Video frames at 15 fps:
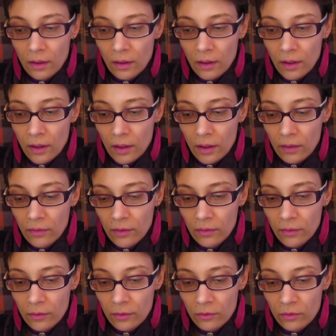Uh, then
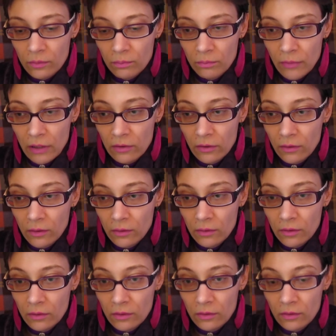there's mental
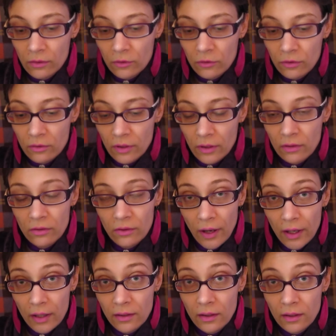illnesses such as
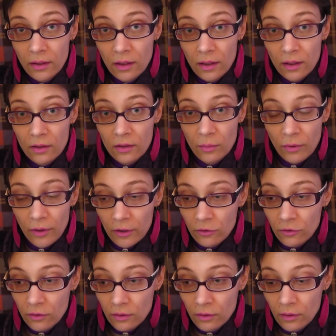anxiety and
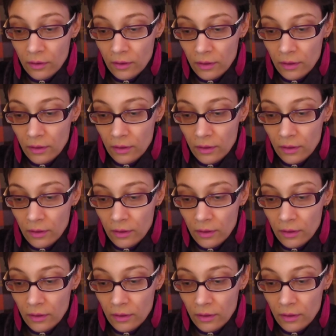depression.